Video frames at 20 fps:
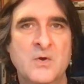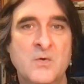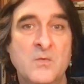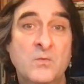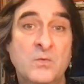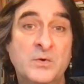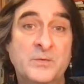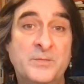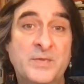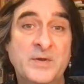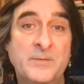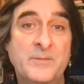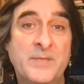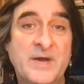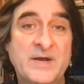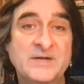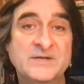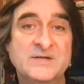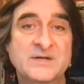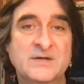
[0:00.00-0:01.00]
Would-be
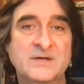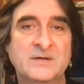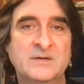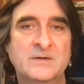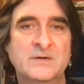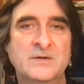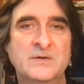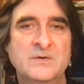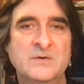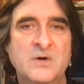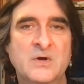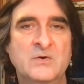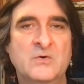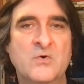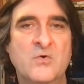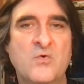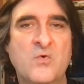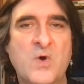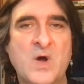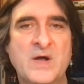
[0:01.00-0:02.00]
painter Uncle
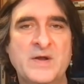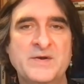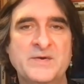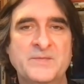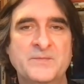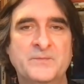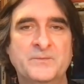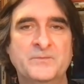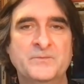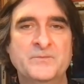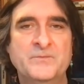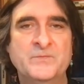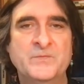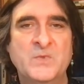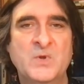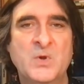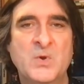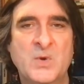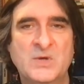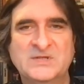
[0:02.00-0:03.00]
Juan,
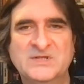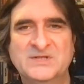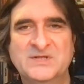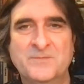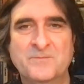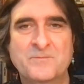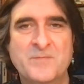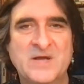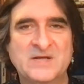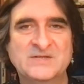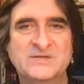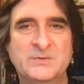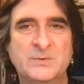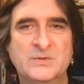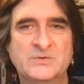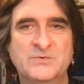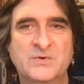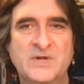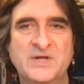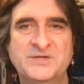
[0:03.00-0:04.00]
who has a
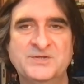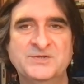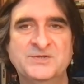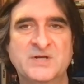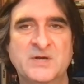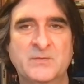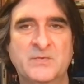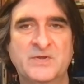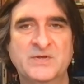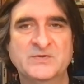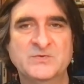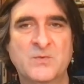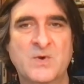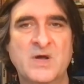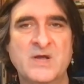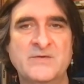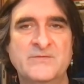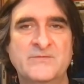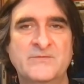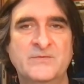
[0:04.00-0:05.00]
tempestuous relationship with his
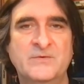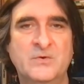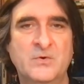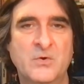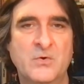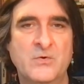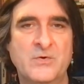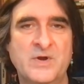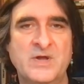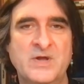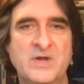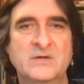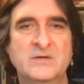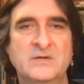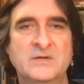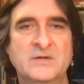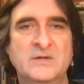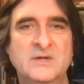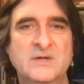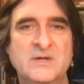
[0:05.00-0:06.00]
wife, Gloria,
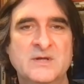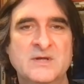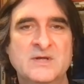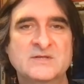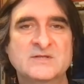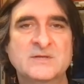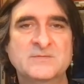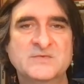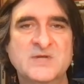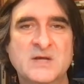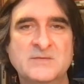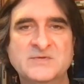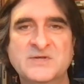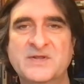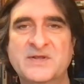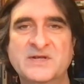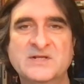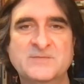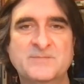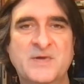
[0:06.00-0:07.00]
sometimes at the
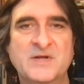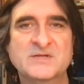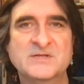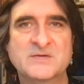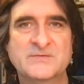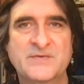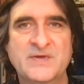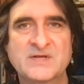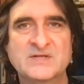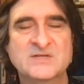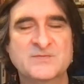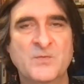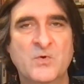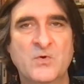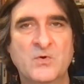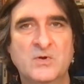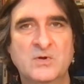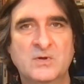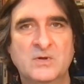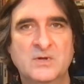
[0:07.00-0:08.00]
expense of their
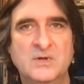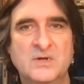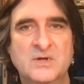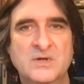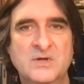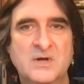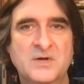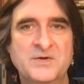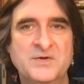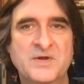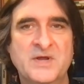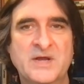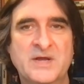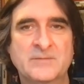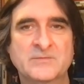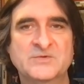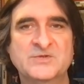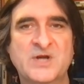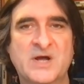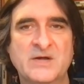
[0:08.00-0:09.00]
small,
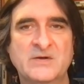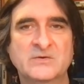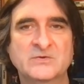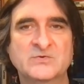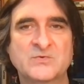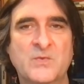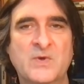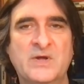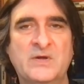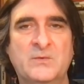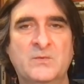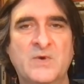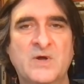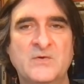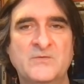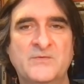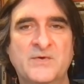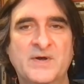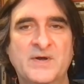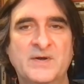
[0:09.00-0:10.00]
unnamed child's
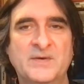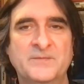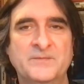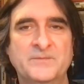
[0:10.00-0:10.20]
welfare.